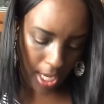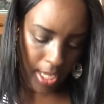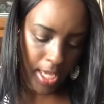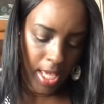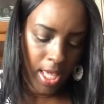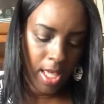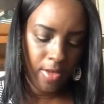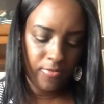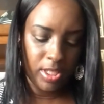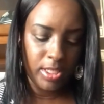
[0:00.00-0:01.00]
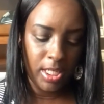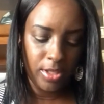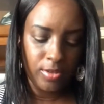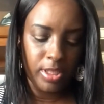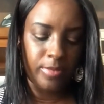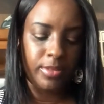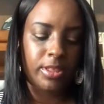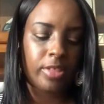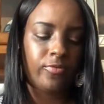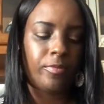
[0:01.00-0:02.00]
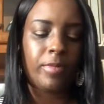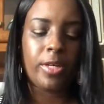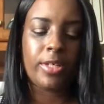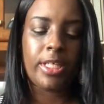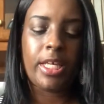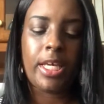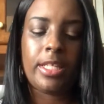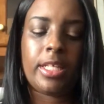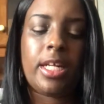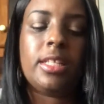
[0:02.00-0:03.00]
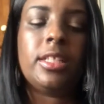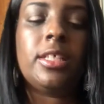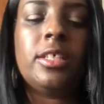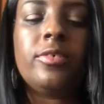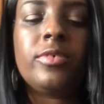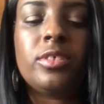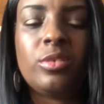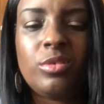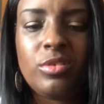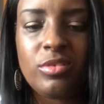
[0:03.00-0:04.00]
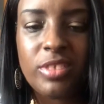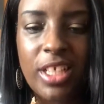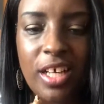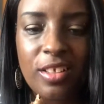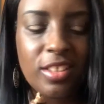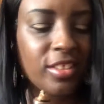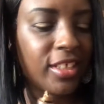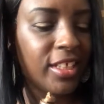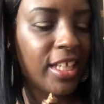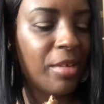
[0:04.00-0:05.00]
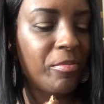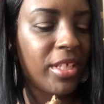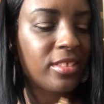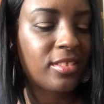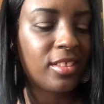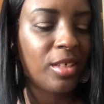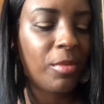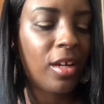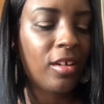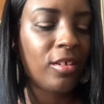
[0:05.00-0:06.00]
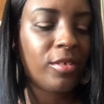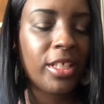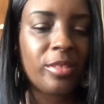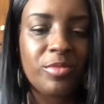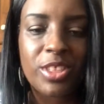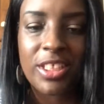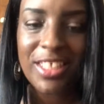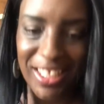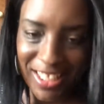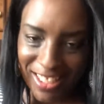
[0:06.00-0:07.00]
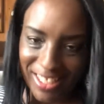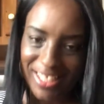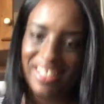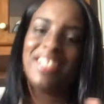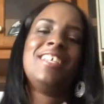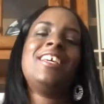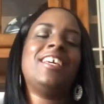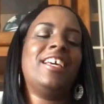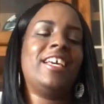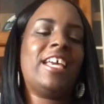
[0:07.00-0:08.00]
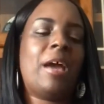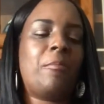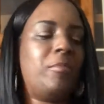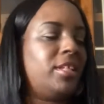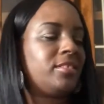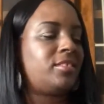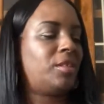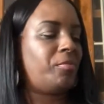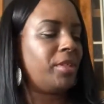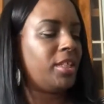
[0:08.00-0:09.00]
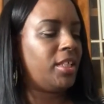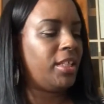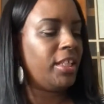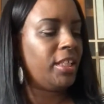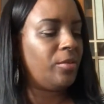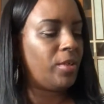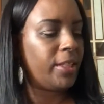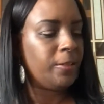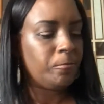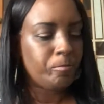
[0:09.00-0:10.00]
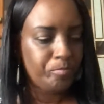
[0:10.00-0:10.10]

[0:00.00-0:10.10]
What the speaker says: I have another lipstick from Mary Kay that I love. Oh, y'all, look, it got messed up. OMG. It got messed up. But anyway,